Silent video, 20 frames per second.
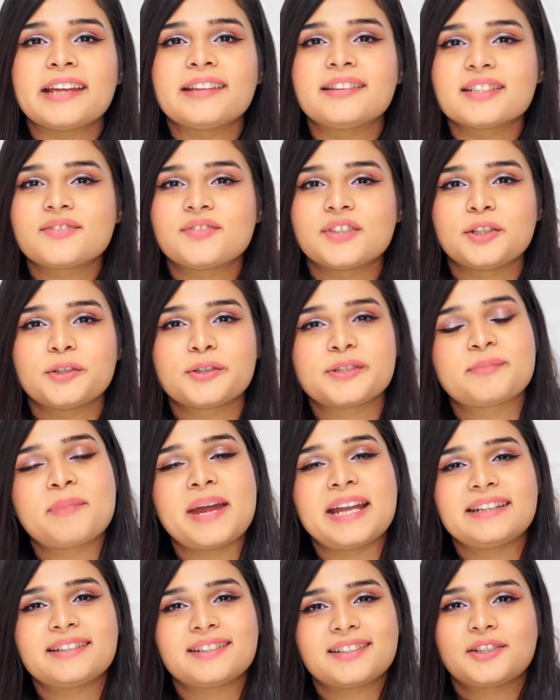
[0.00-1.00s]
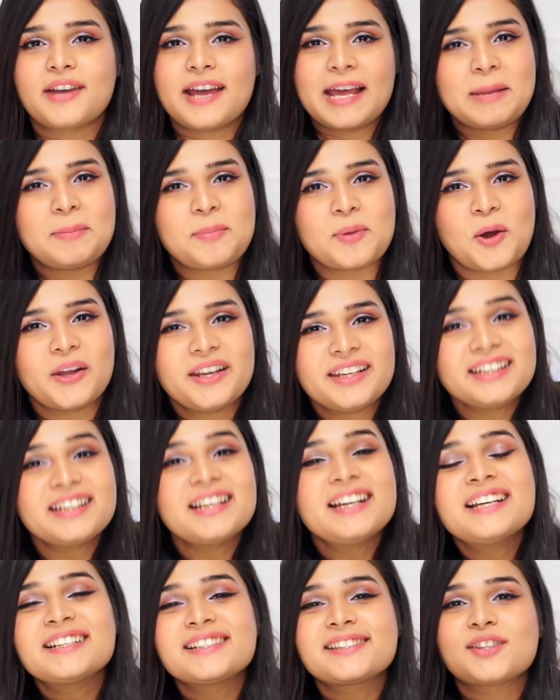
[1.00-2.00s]
This video is meant to help y'all.
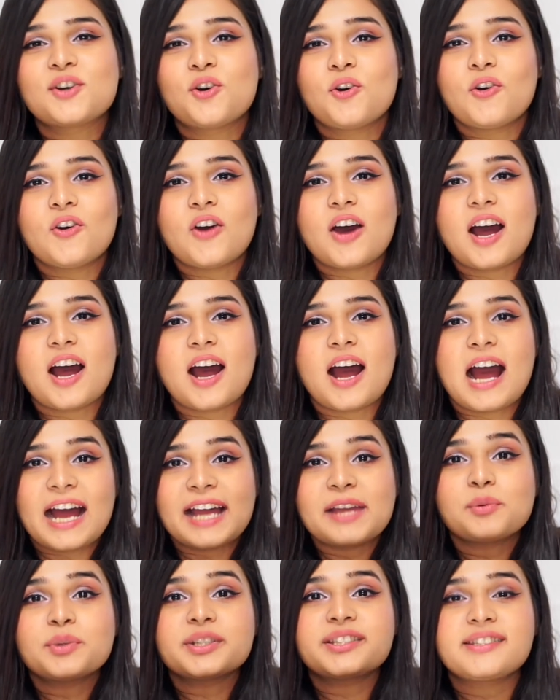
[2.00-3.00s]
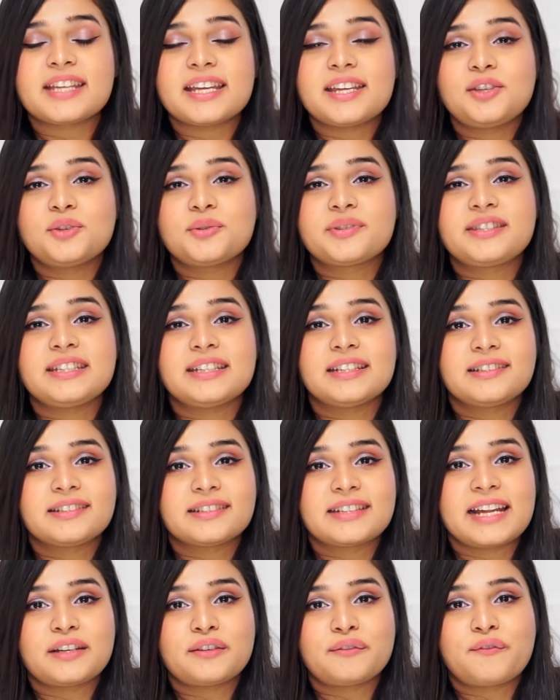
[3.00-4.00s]
So I would say use the
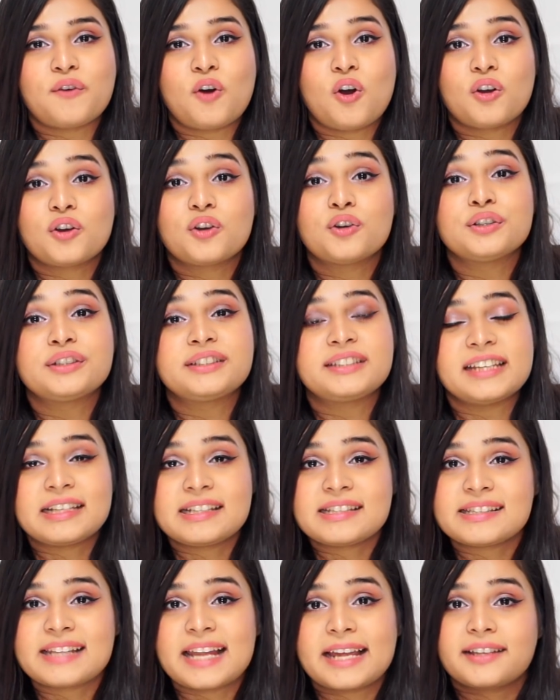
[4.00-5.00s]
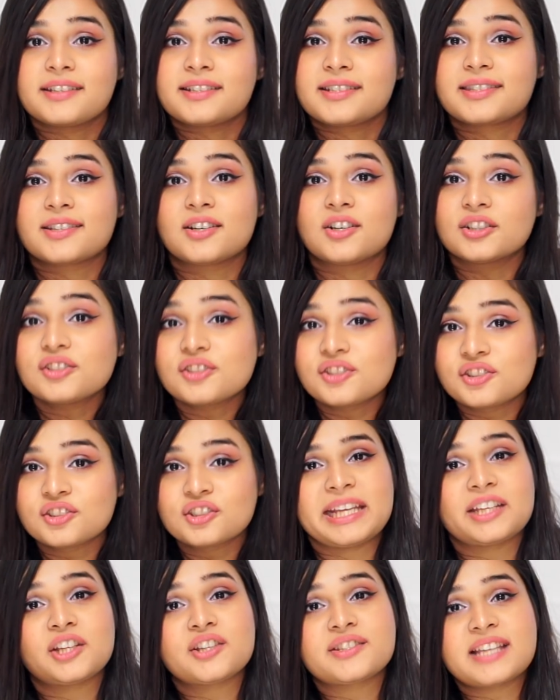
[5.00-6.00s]
internet for good things like research,
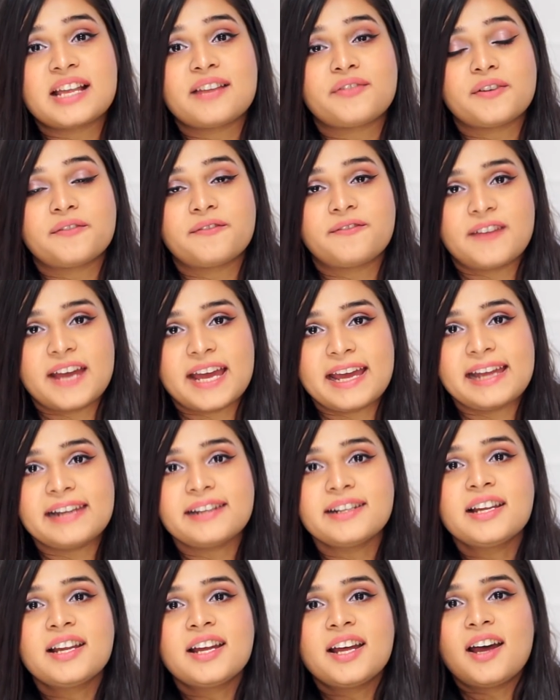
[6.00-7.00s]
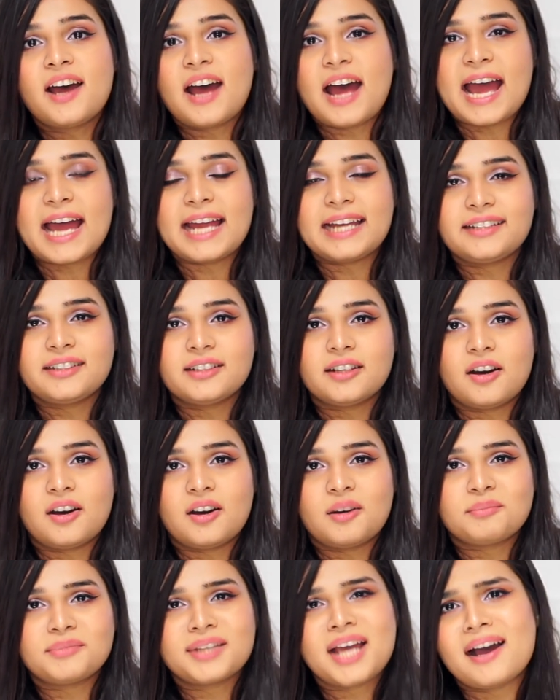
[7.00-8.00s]
making yourself aware, and
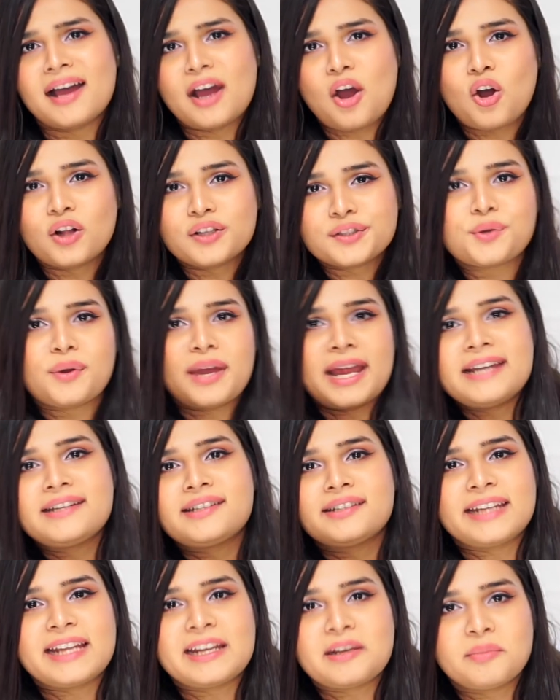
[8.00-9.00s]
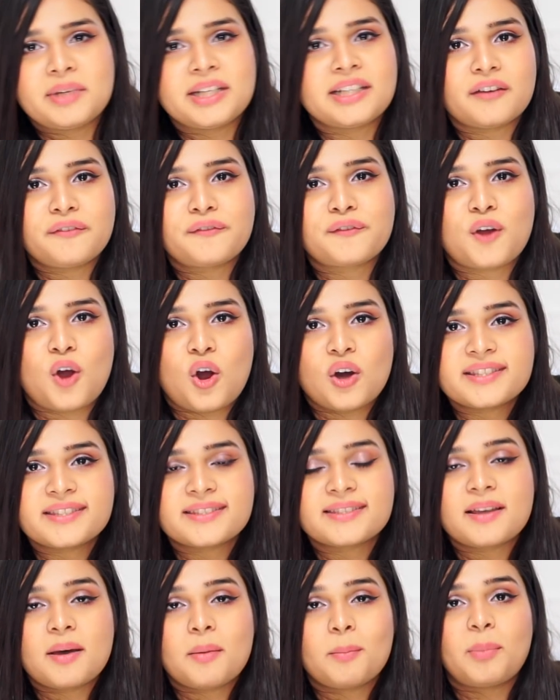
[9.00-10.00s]
also entertainment, of
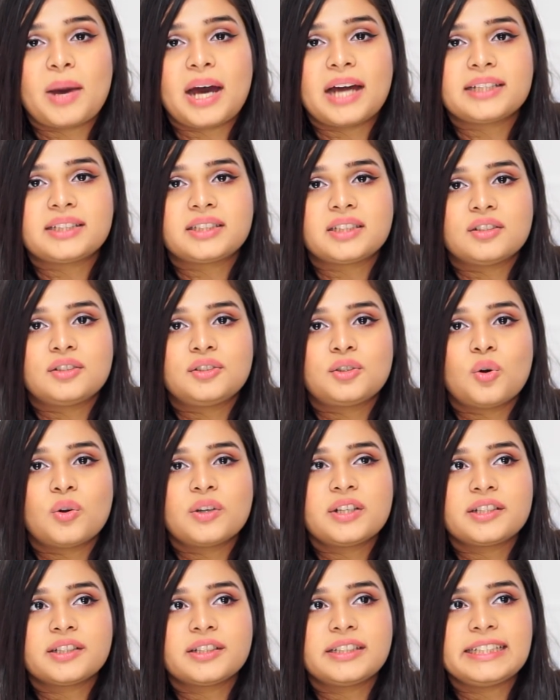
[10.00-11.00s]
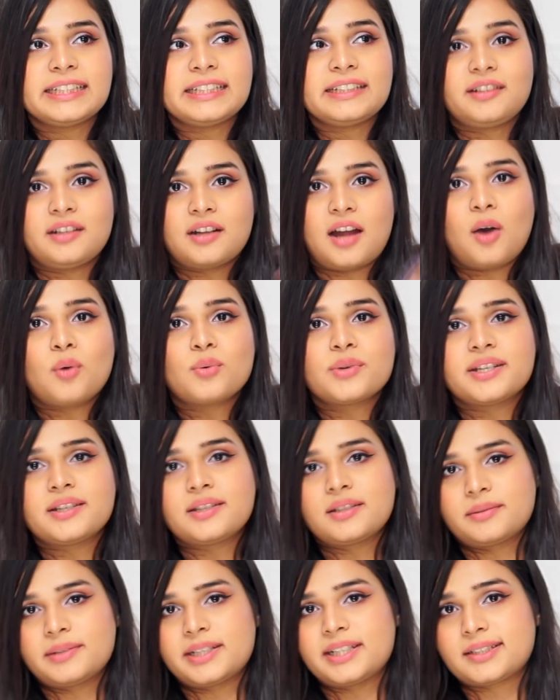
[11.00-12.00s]
course, but don't really drown
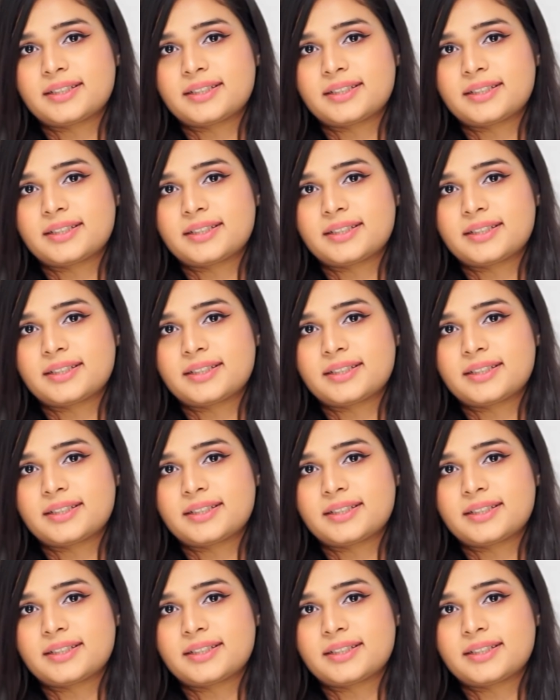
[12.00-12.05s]
into it.